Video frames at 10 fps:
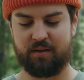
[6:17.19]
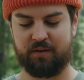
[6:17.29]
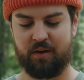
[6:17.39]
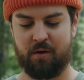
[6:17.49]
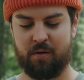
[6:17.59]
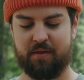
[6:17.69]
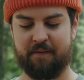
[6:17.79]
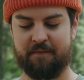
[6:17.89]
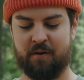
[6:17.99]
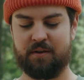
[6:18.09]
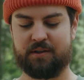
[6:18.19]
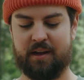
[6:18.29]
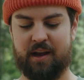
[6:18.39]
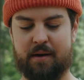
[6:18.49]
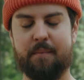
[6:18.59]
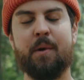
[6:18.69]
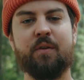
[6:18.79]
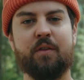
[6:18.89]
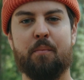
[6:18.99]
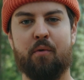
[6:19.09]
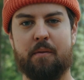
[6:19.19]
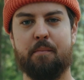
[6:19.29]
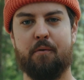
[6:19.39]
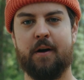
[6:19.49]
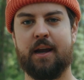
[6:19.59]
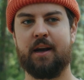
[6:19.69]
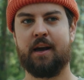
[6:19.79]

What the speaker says: So the first and most important point,